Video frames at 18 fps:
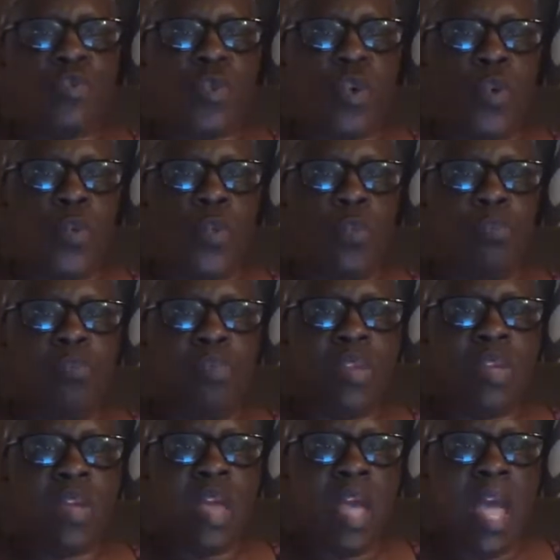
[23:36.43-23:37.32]
room
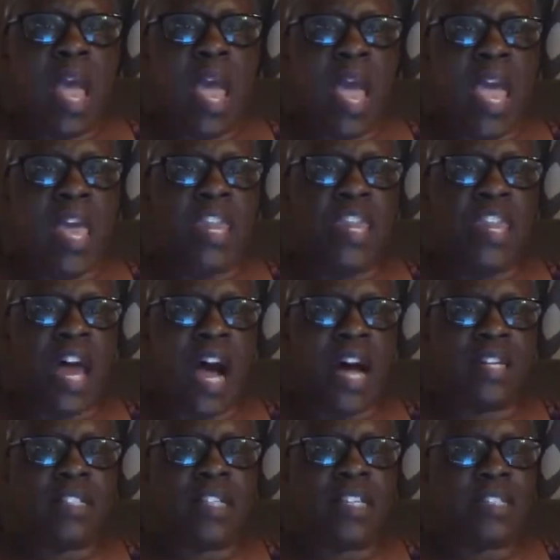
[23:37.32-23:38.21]
and
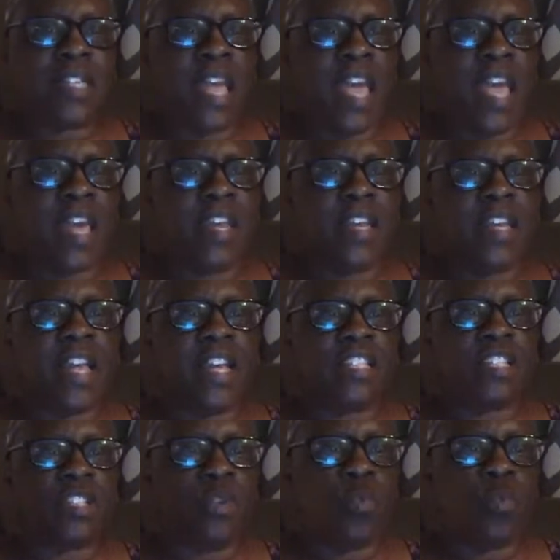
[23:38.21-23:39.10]
knocked his head
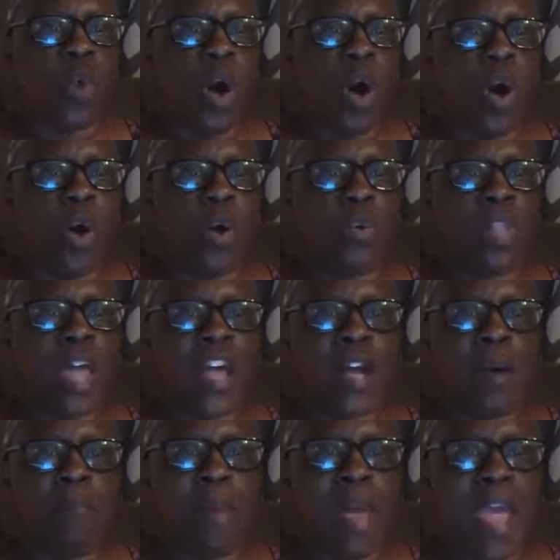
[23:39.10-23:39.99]
against the wall
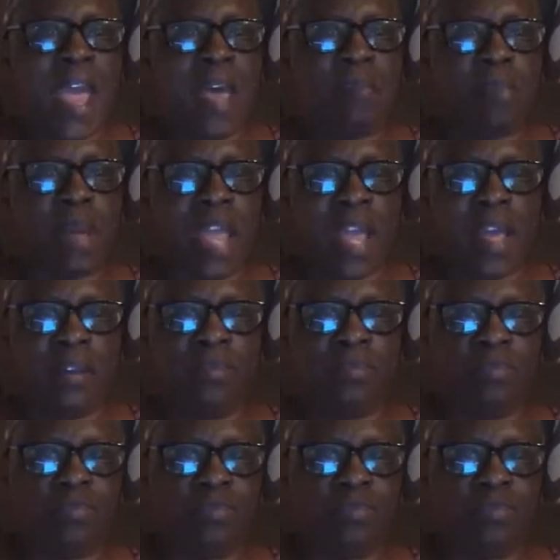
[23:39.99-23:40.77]
like a madman.